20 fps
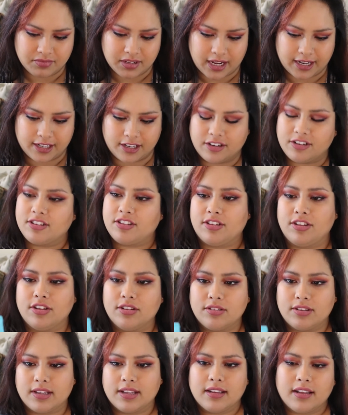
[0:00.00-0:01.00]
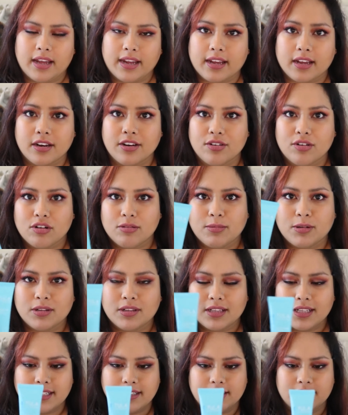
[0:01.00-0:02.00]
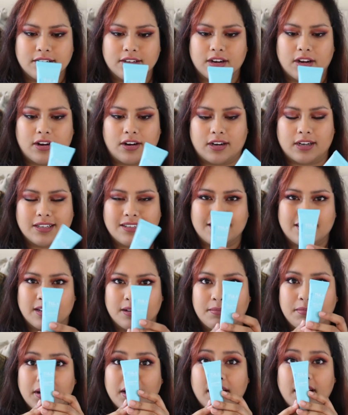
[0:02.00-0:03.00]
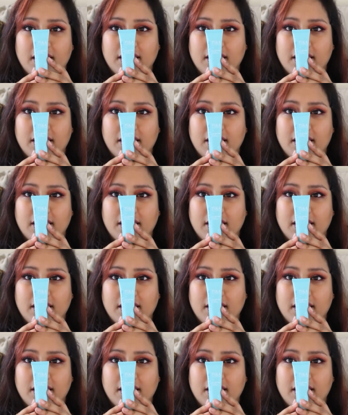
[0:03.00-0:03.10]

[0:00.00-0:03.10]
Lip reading: And you just use it like a normal cleanser. Awesome.